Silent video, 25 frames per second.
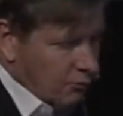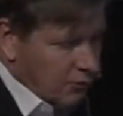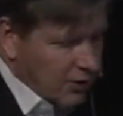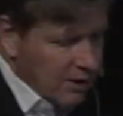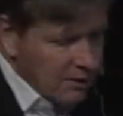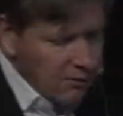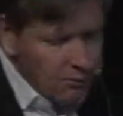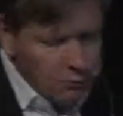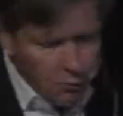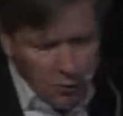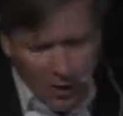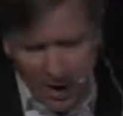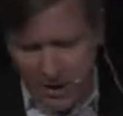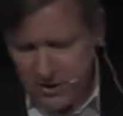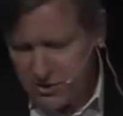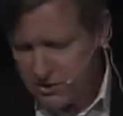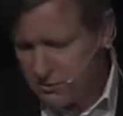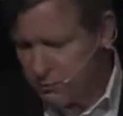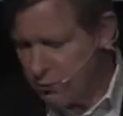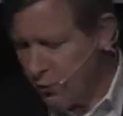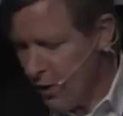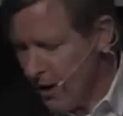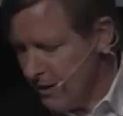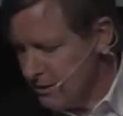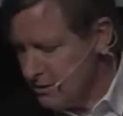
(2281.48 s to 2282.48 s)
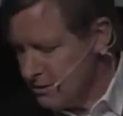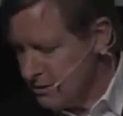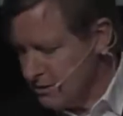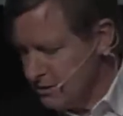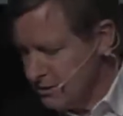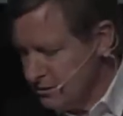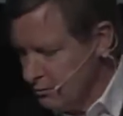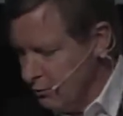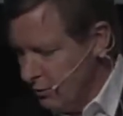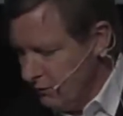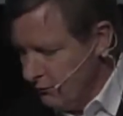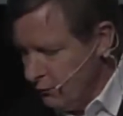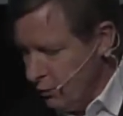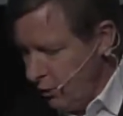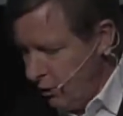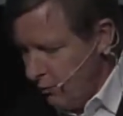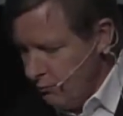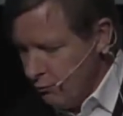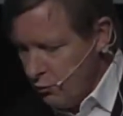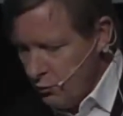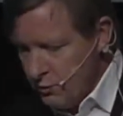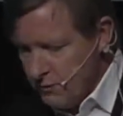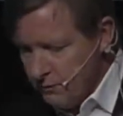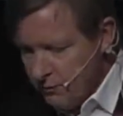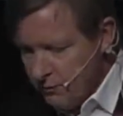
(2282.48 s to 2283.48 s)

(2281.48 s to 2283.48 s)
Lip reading: there are a range of practices we've got, but we've